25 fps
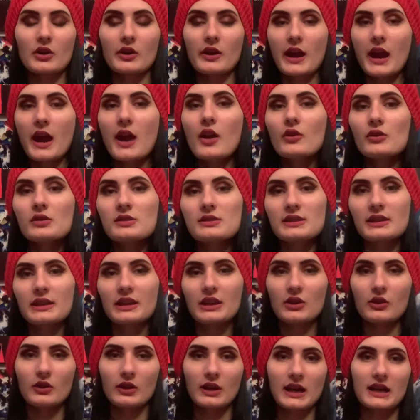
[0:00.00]
house. Like,
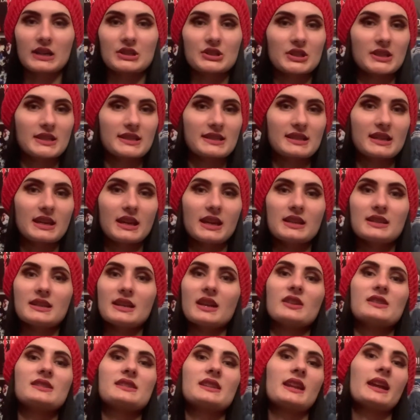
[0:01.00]
you can actually see
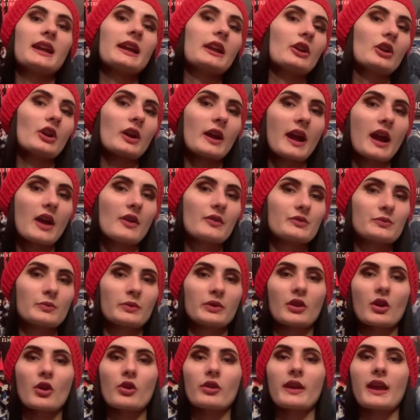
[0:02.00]
Adele sitting in her house
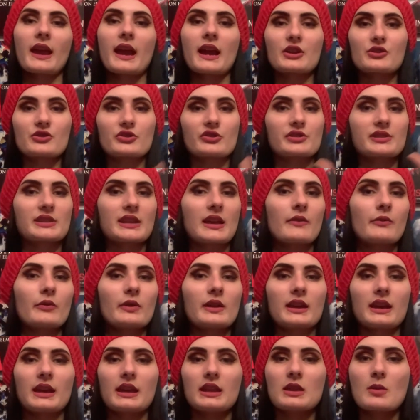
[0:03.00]
with all the extra stuff
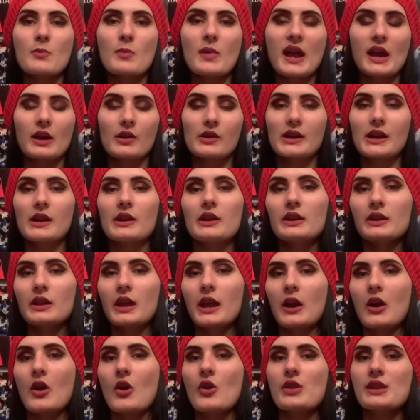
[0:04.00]
like in the background, and
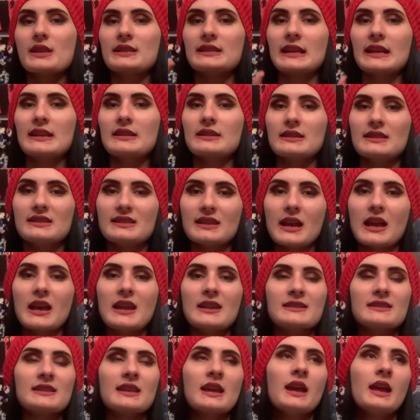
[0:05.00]
like all the set
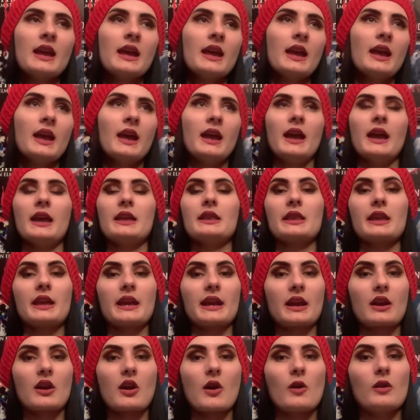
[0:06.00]
designs, and
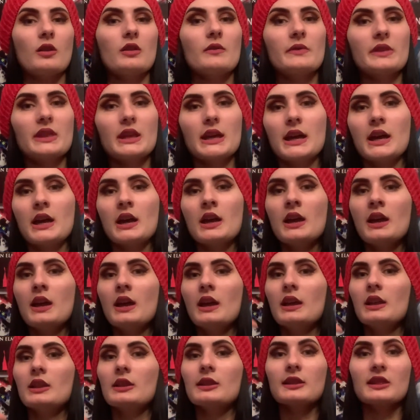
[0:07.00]
like all of the
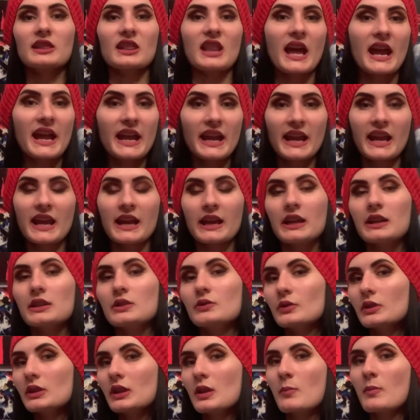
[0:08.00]
lighting can
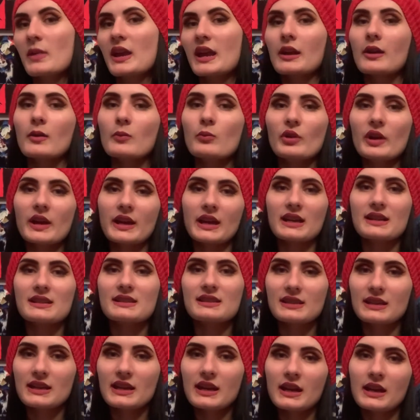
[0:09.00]
really make or break a
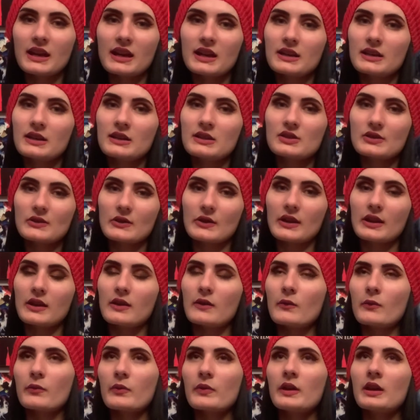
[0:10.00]
scene. And sort
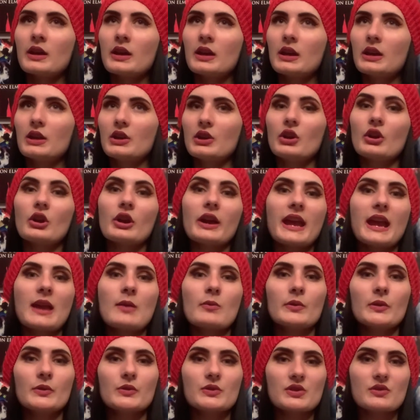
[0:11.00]
of you're
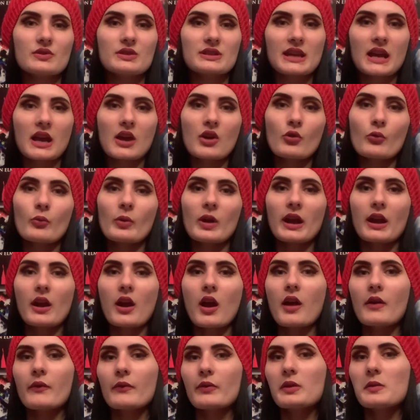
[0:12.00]
able to tell right
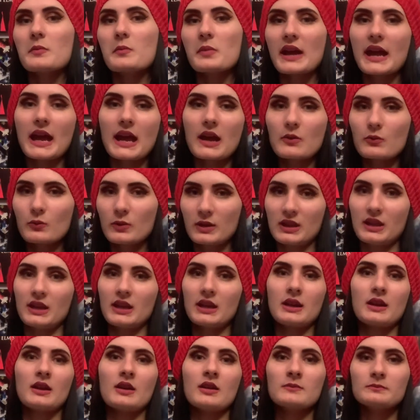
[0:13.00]
off the bat
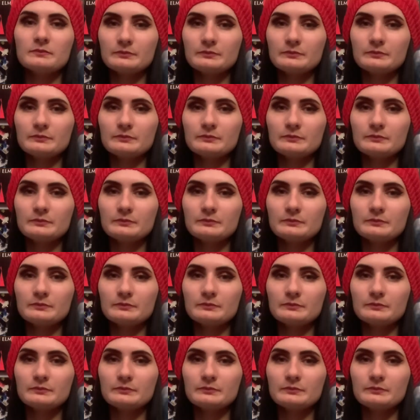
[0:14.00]
within